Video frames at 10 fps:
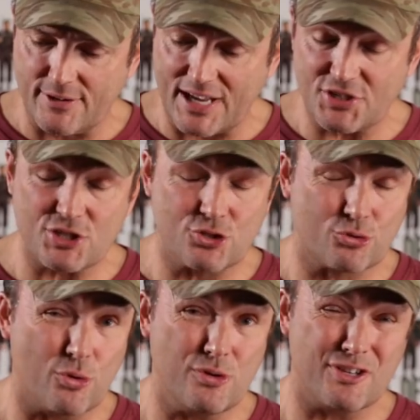you're not just
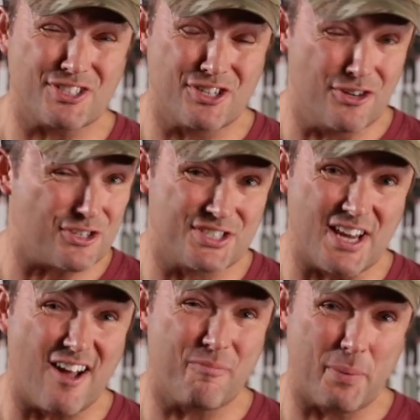screwing
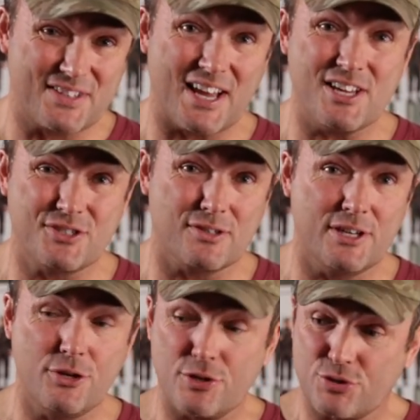yourself,
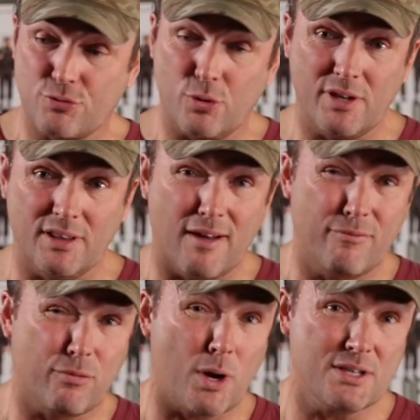potentially you're screwing the
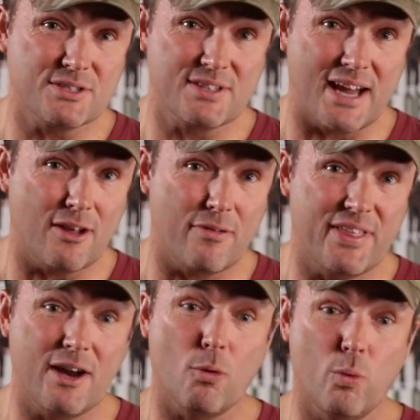loved ones that are
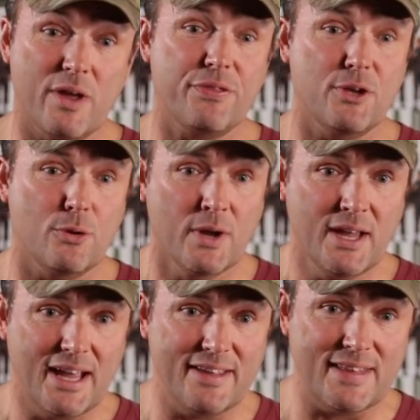there with you
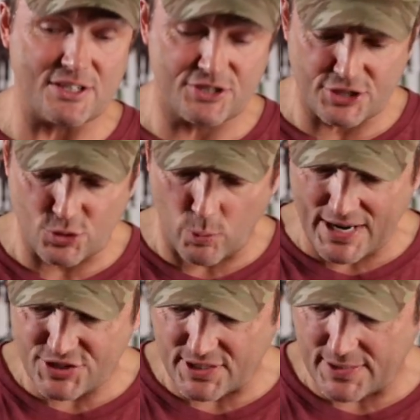in that
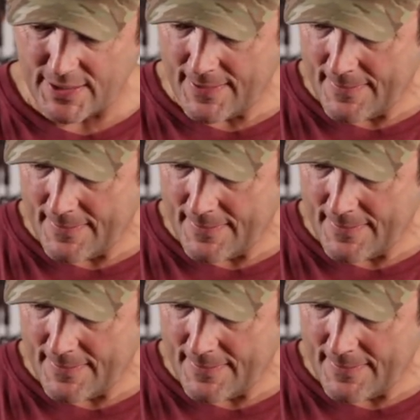situation.